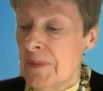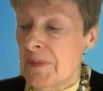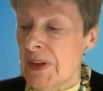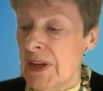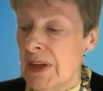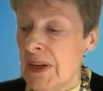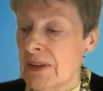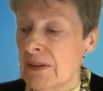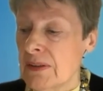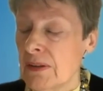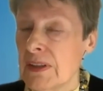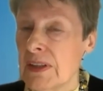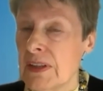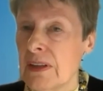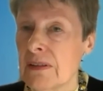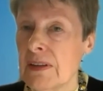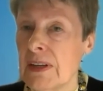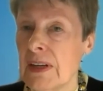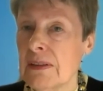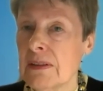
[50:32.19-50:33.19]
And on the
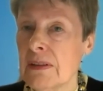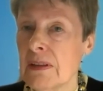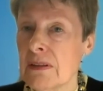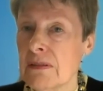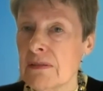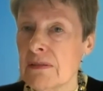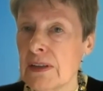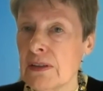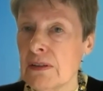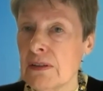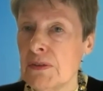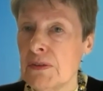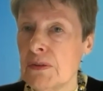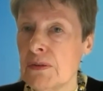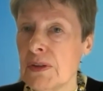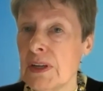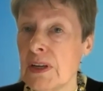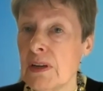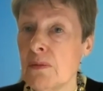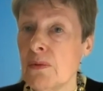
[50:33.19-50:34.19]
other hand, the threat of
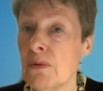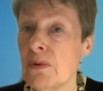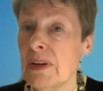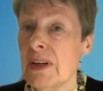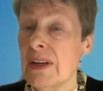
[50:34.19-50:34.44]
nuclear war.